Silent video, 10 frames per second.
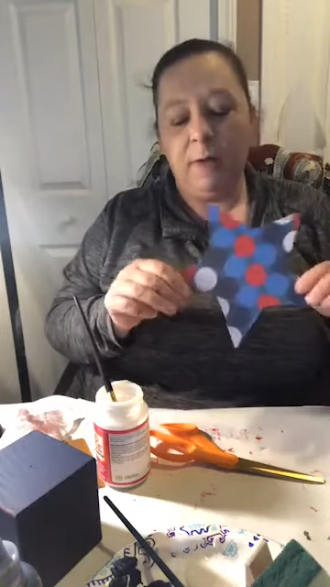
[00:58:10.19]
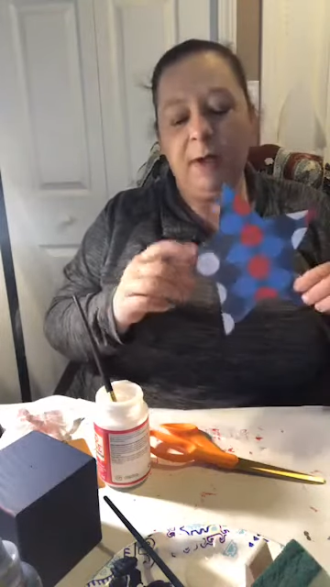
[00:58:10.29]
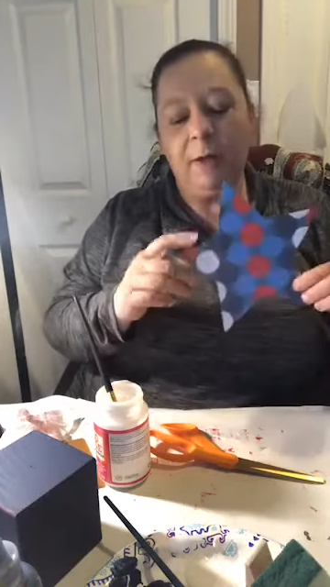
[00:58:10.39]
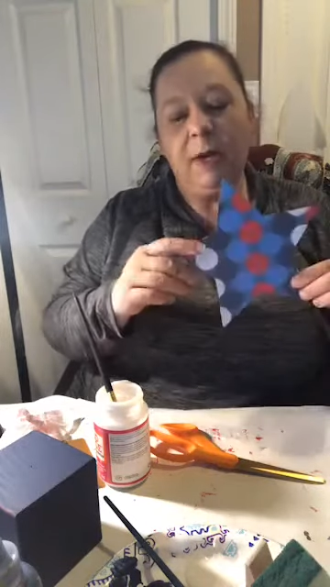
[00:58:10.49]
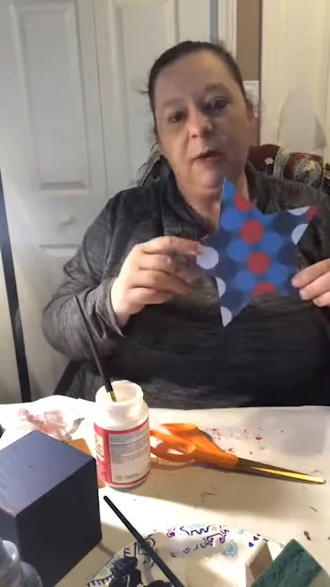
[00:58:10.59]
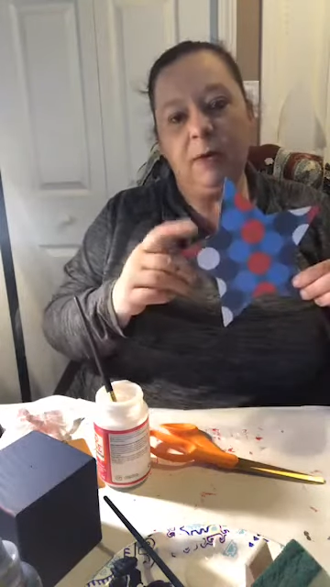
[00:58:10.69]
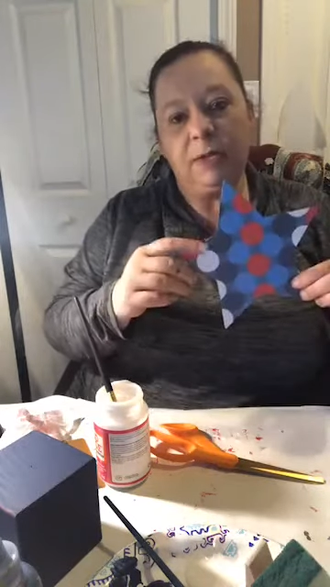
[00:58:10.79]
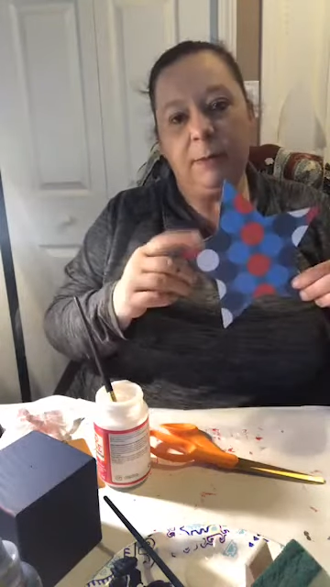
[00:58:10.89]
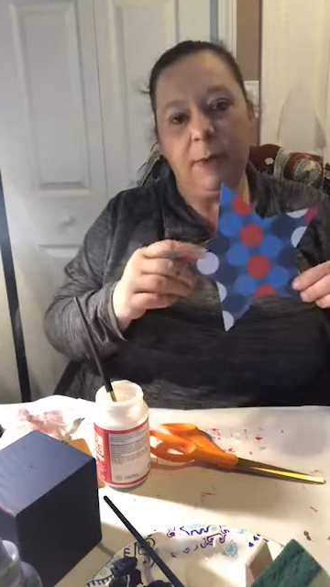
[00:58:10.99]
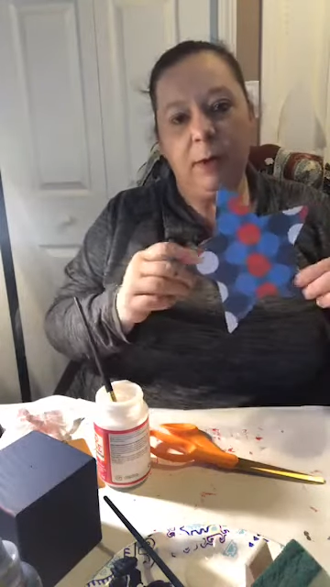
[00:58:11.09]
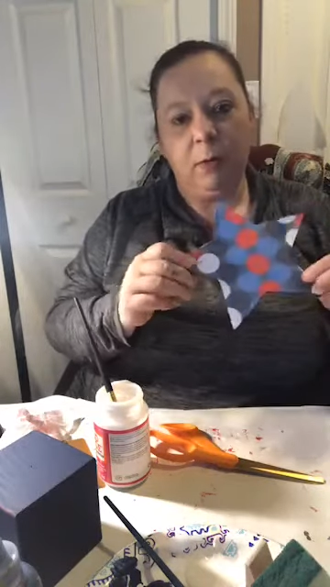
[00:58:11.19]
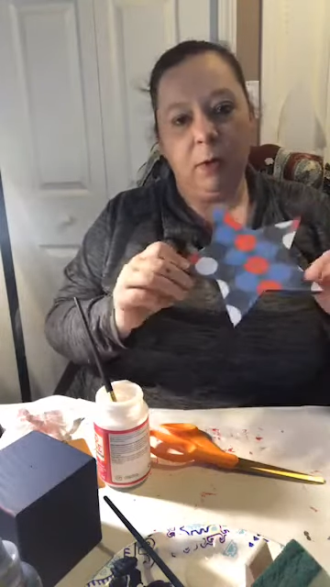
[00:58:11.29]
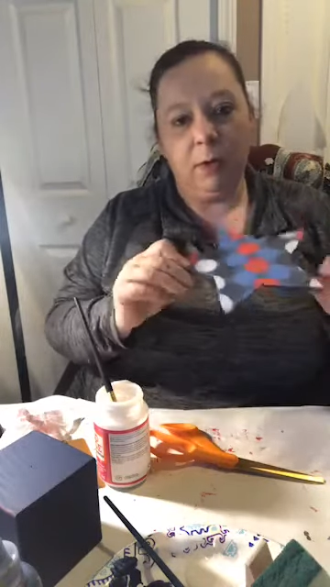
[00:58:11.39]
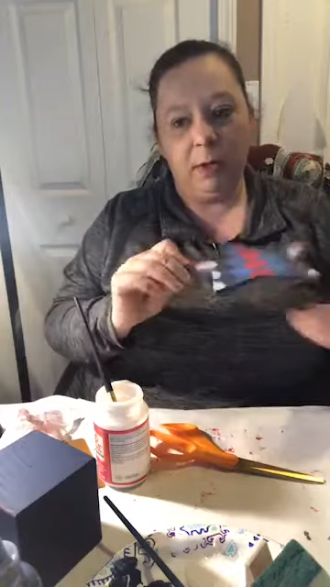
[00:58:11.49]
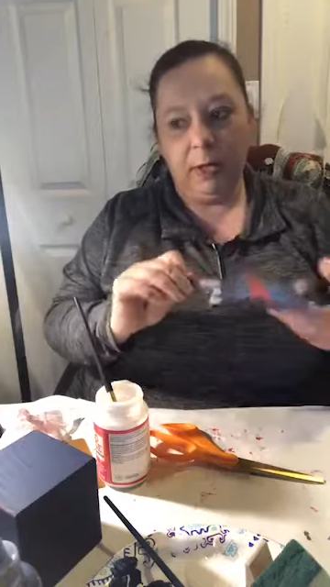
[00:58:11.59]
That way you don't see bare
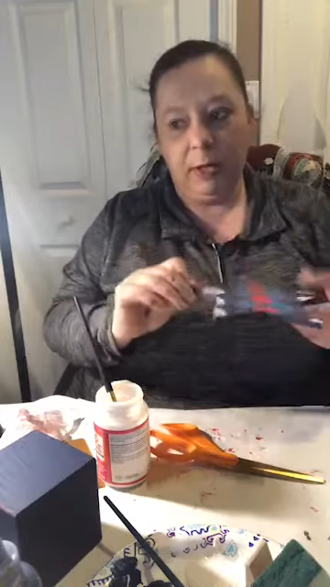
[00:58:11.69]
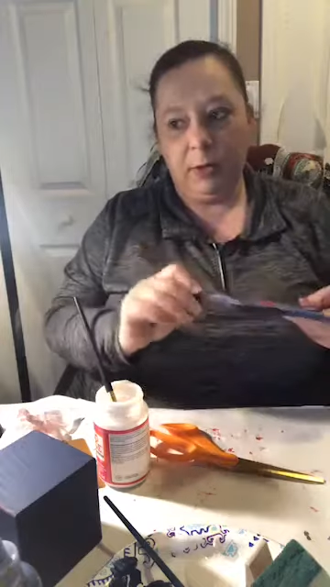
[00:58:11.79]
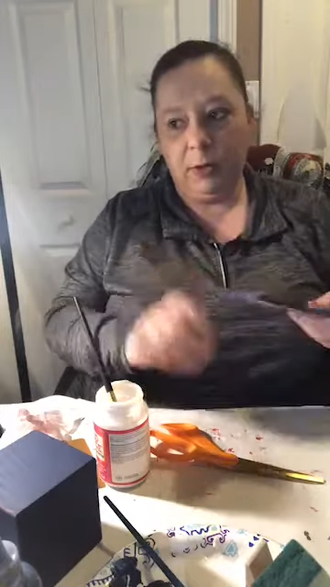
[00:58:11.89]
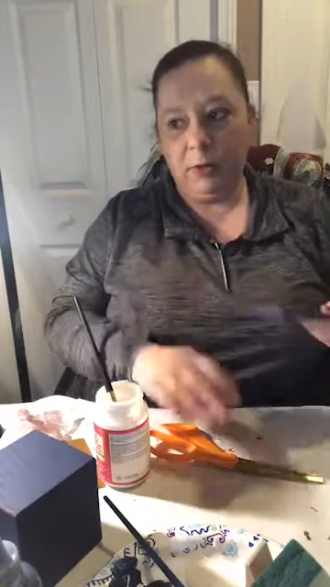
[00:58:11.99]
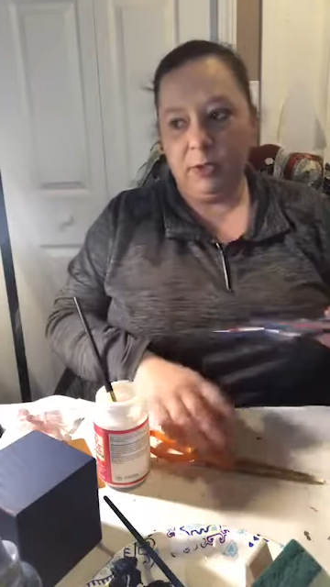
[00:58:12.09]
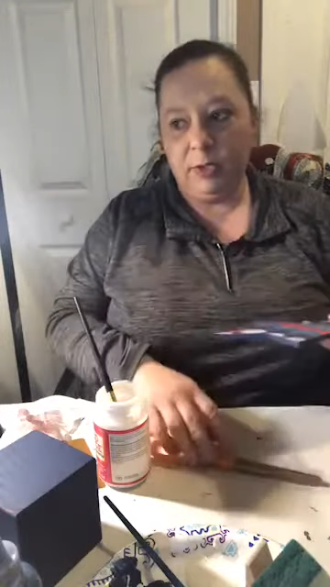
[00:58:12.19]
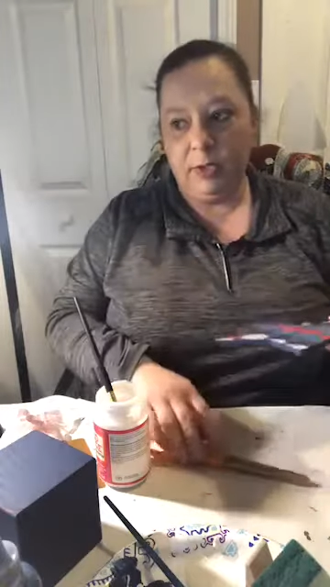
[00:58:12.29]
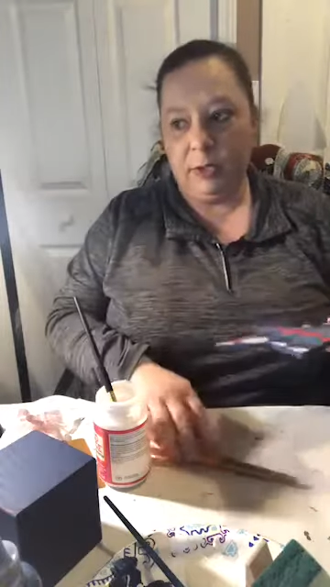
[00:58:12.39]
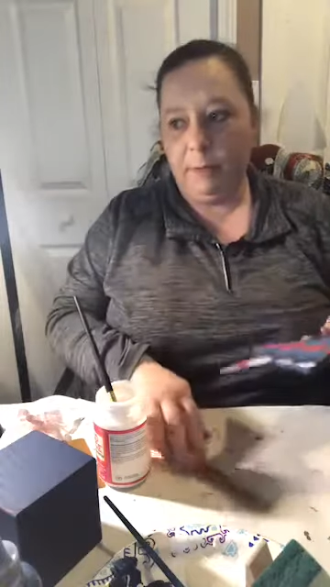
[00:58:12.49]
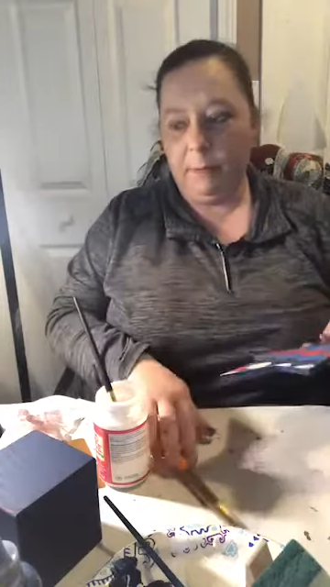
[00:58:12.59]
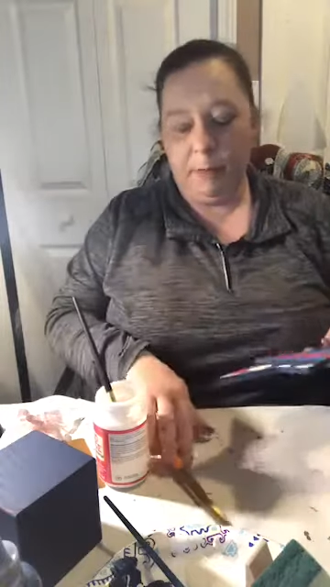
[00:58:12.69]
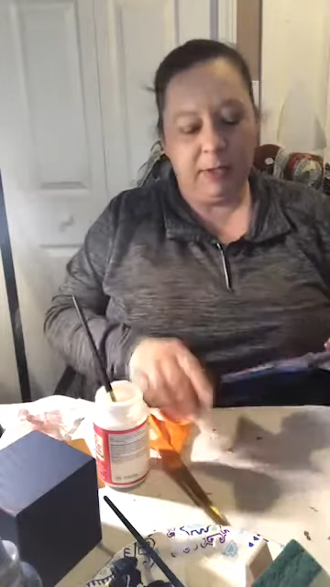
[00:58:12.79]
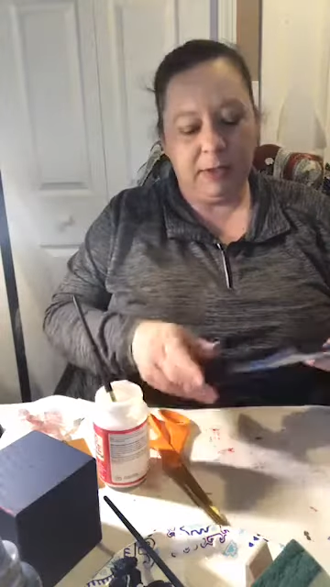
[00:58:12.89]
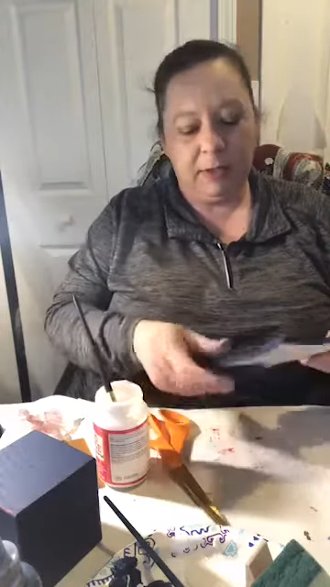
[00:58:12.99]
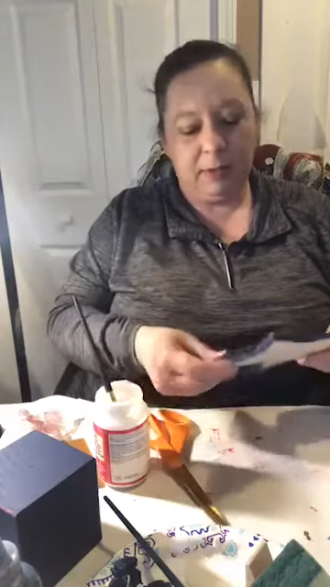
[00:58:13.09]
wood and you just see
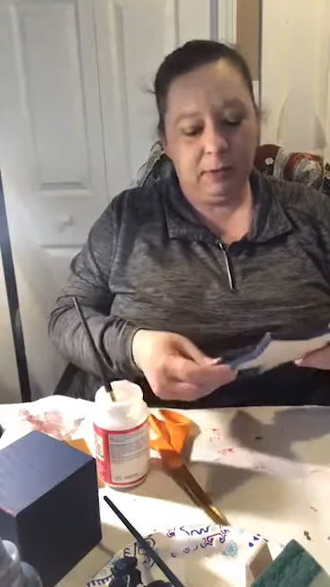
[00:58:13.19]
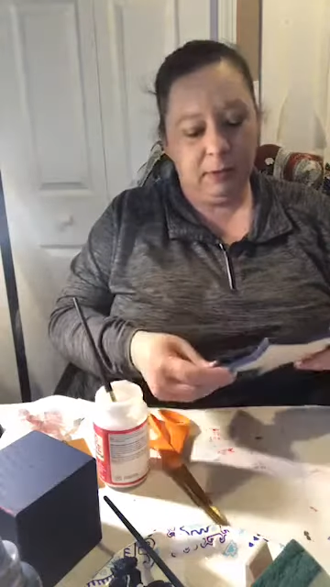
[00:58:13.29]
painted.